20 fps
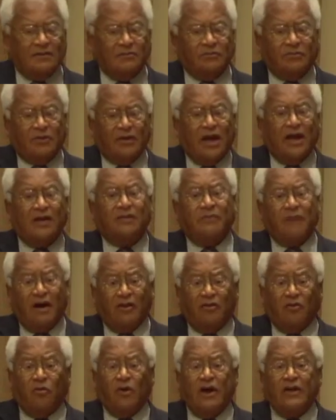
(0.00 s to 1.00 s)
and planned
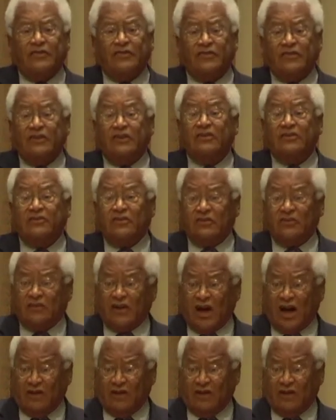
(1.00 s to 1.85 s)
by the white citizens'